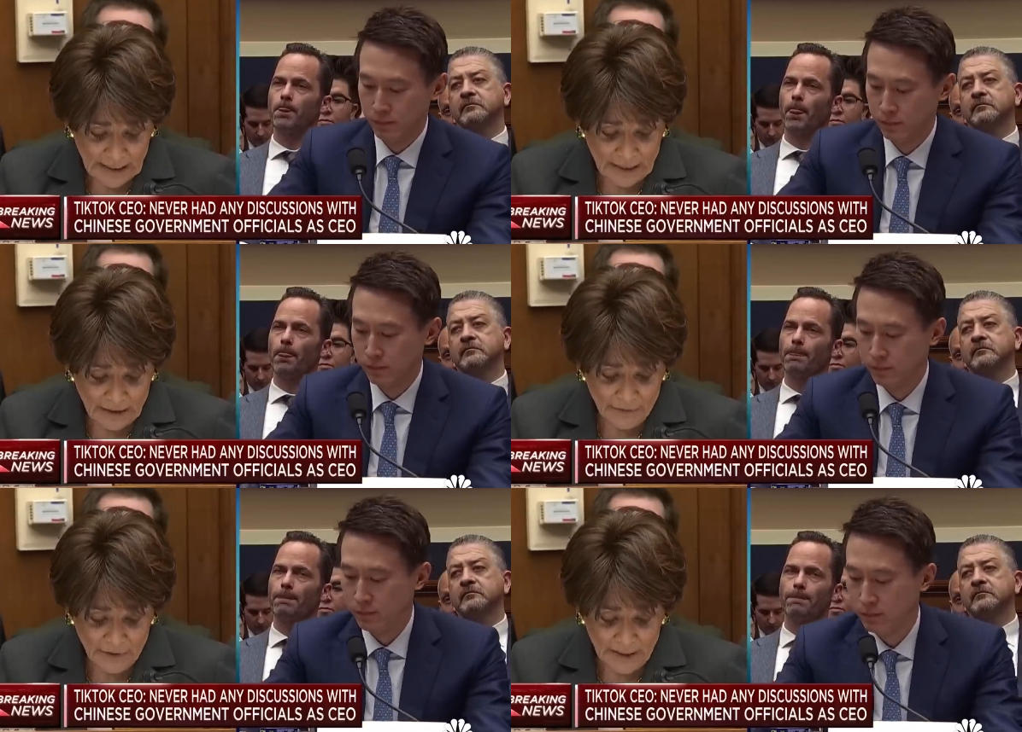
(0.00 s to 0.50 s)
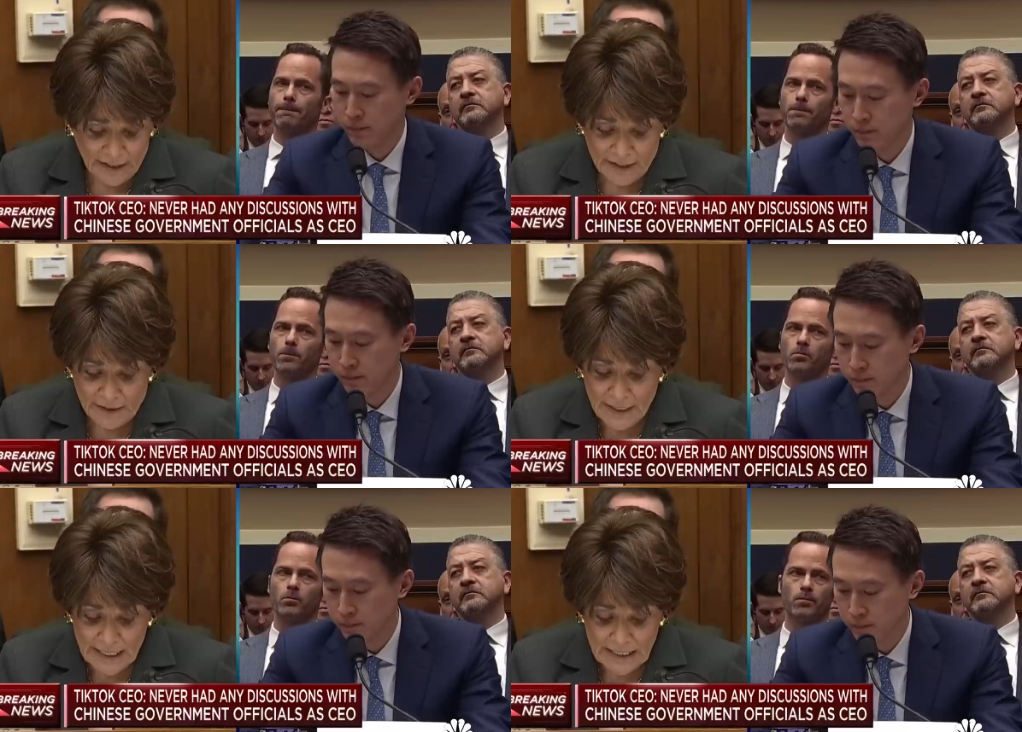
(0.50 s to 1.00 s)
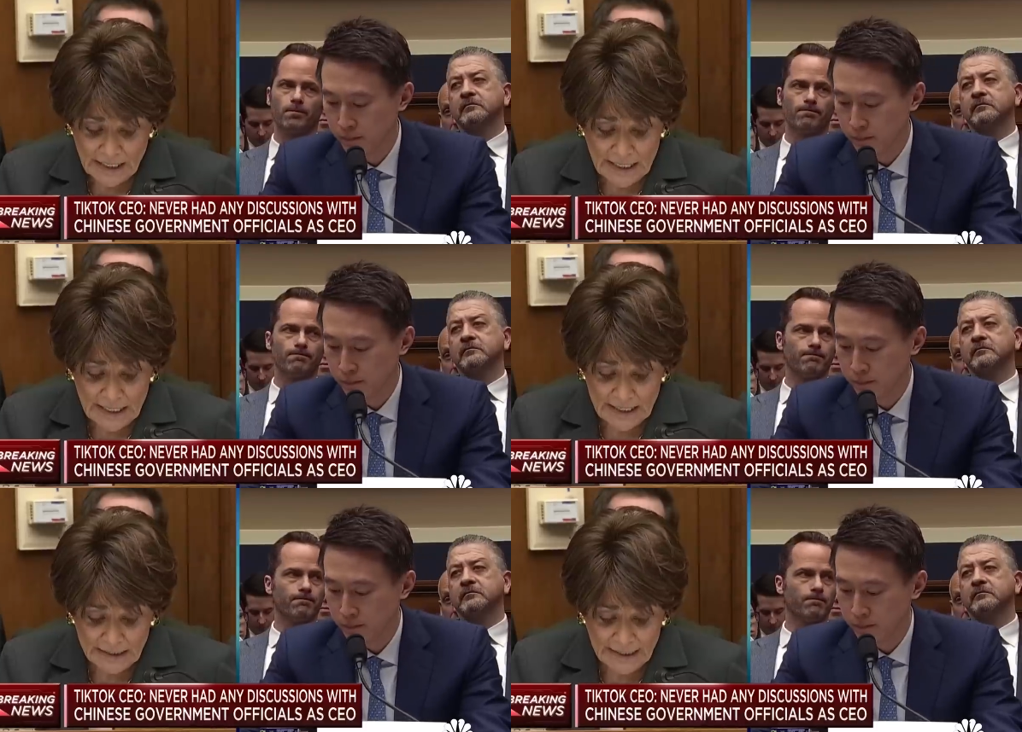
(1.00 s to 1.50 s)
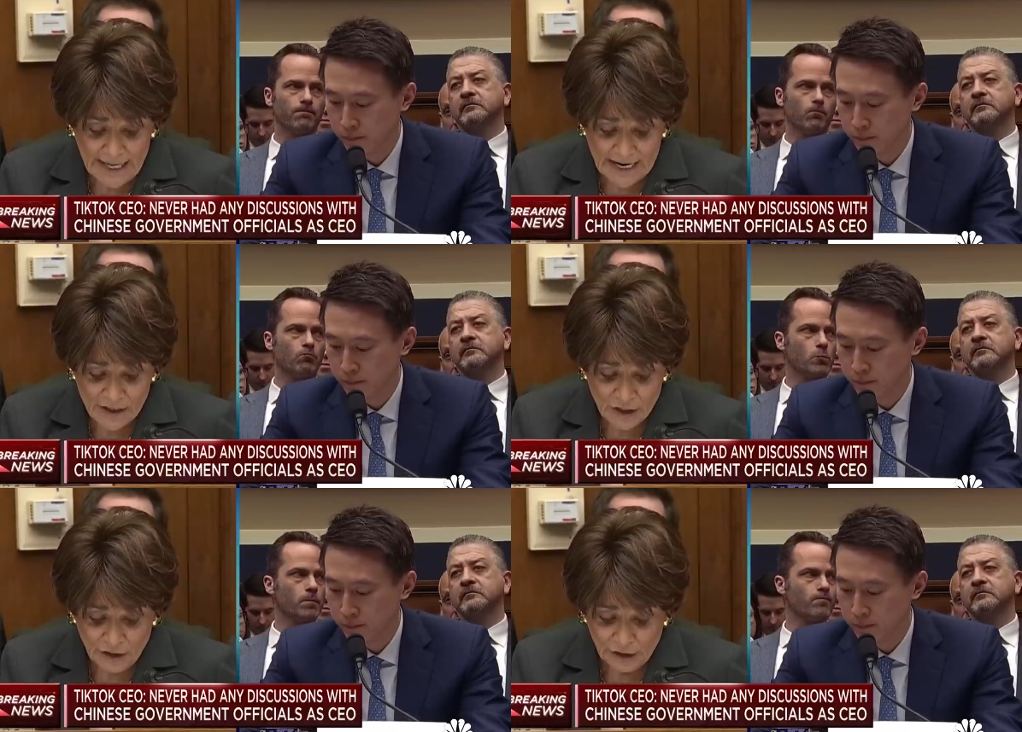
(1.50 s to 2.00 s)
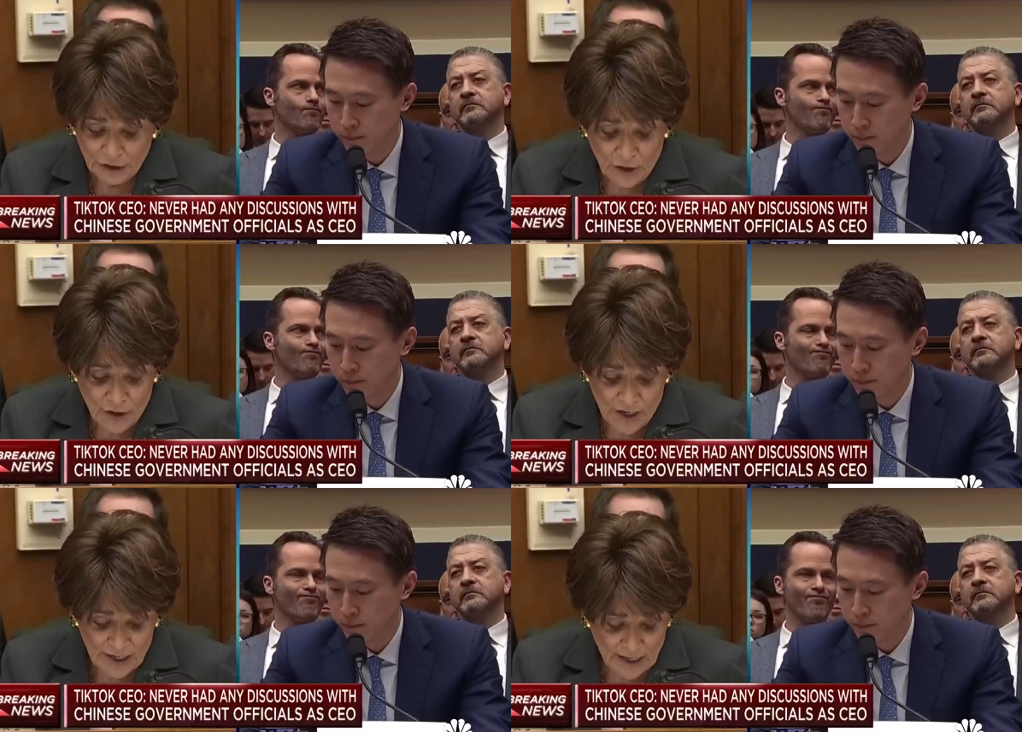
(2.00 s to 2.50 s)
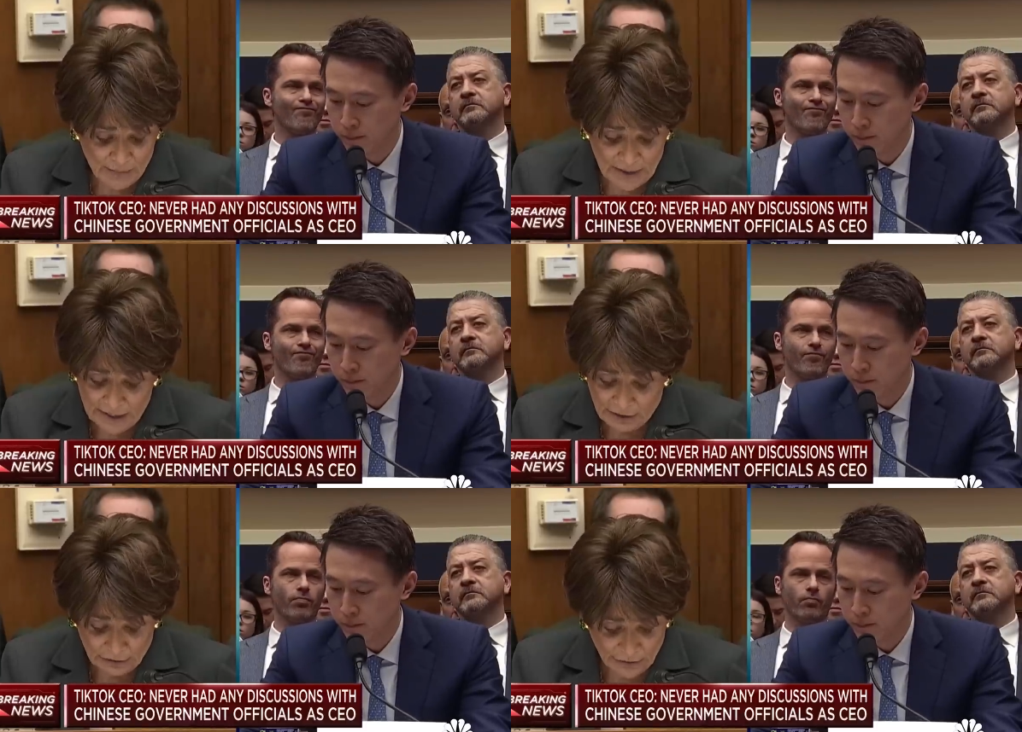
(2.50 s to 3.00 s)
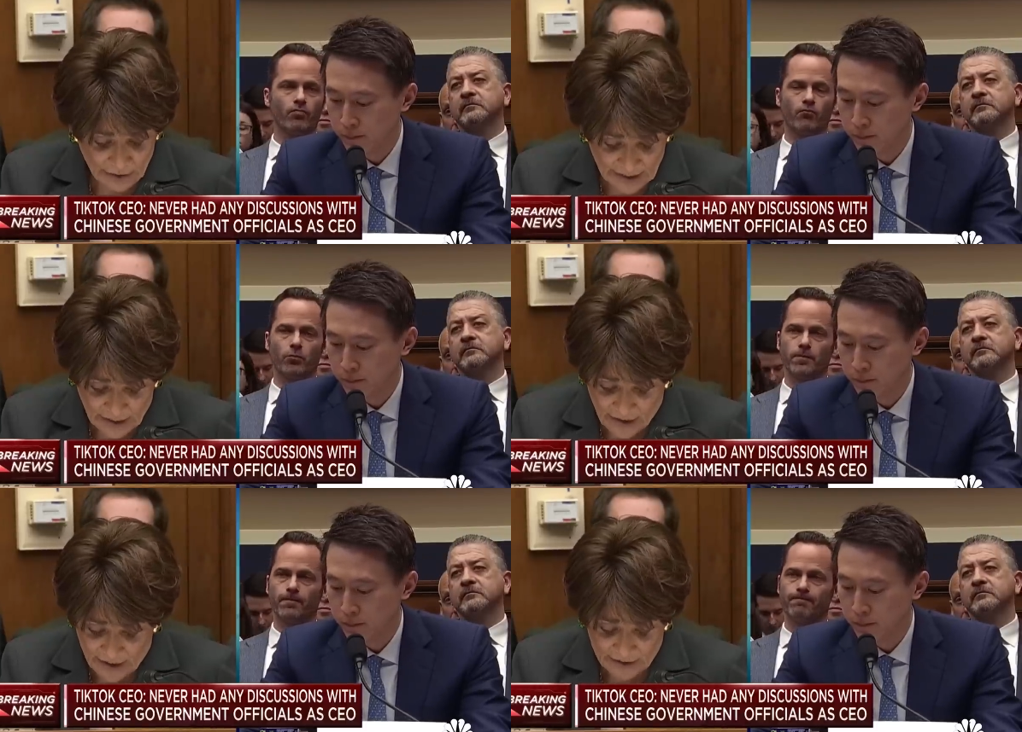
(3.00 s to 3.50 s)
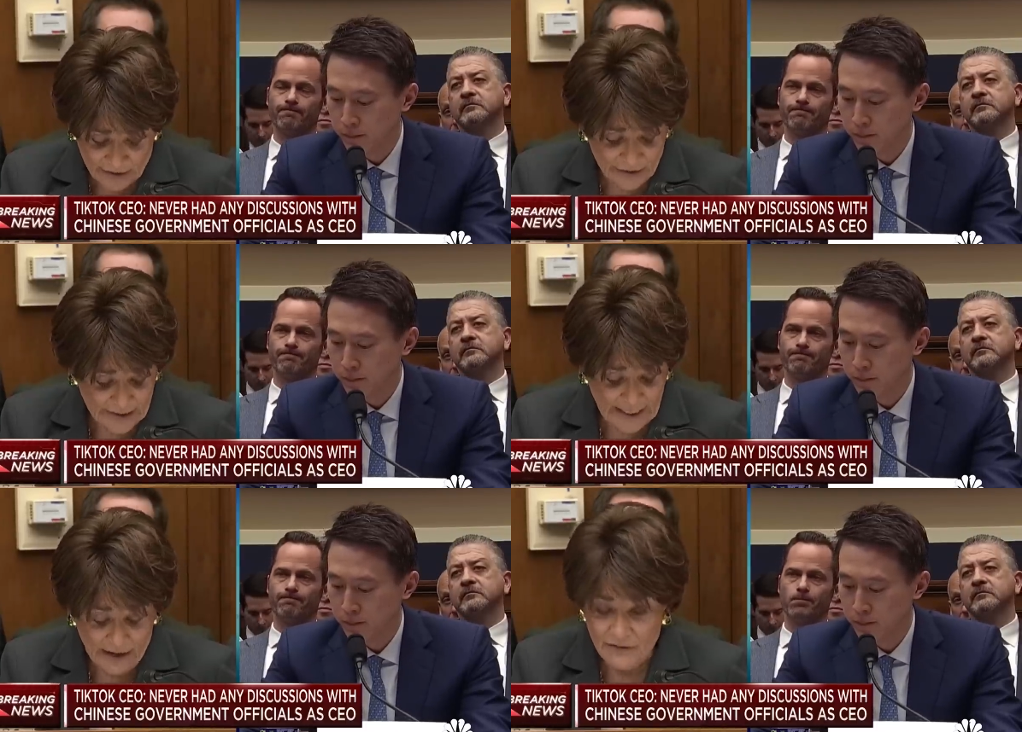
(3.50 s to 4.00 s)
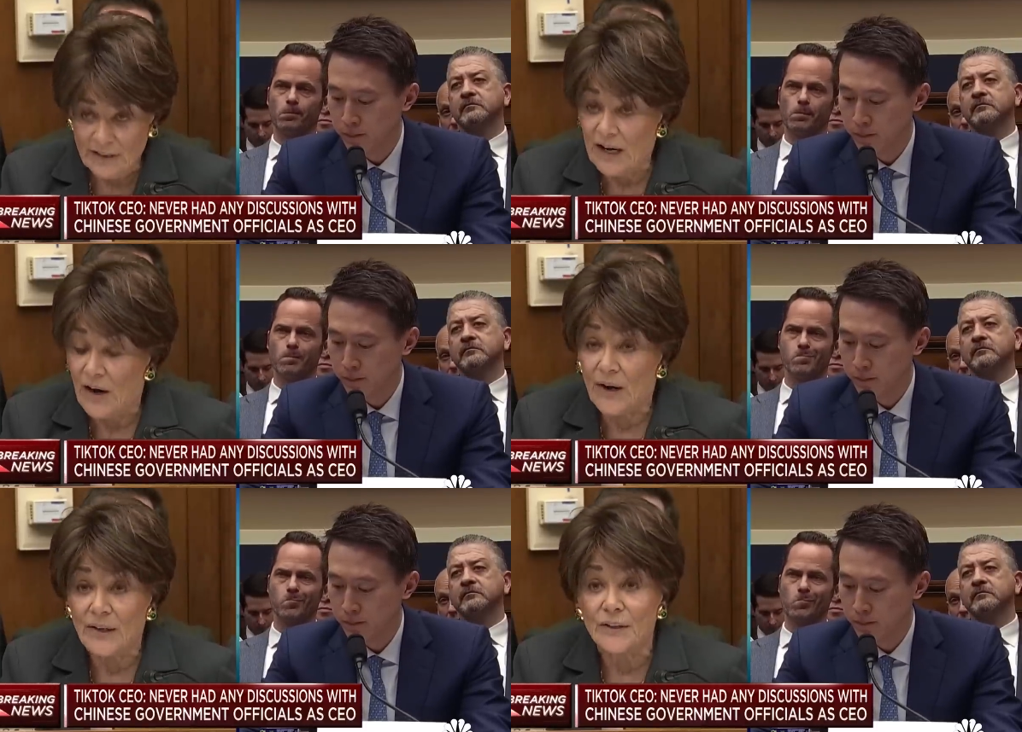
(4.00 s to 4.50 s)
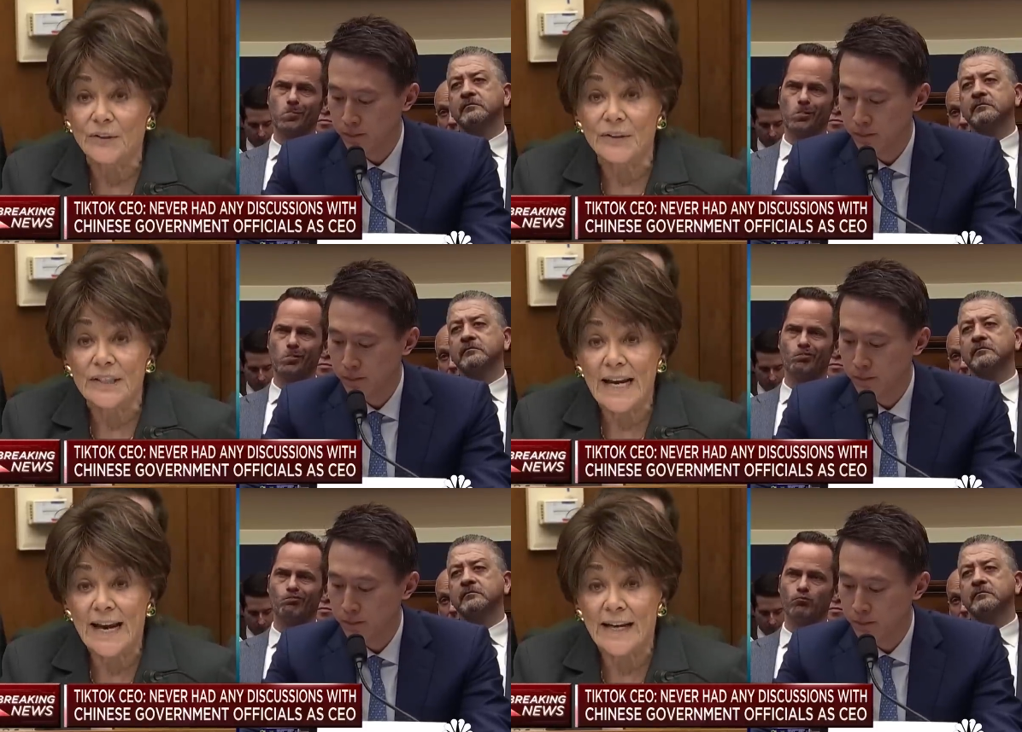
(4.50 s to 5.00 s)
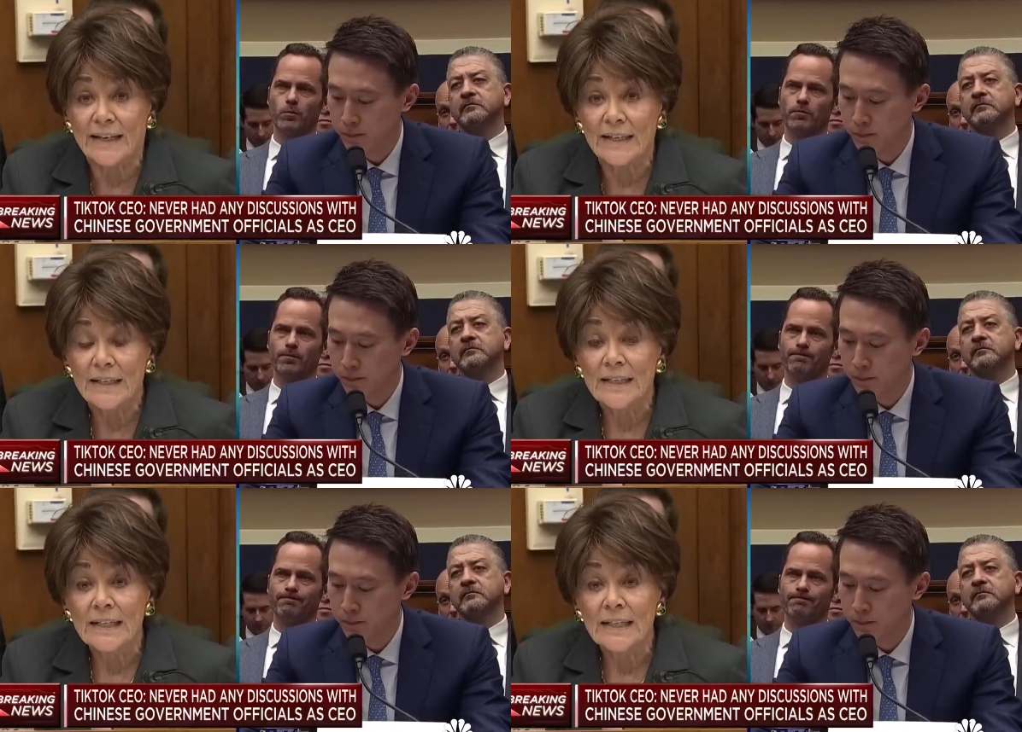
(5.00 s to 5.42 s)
Speaker 1: uh, their uh, national law, including Article seven, Article ten,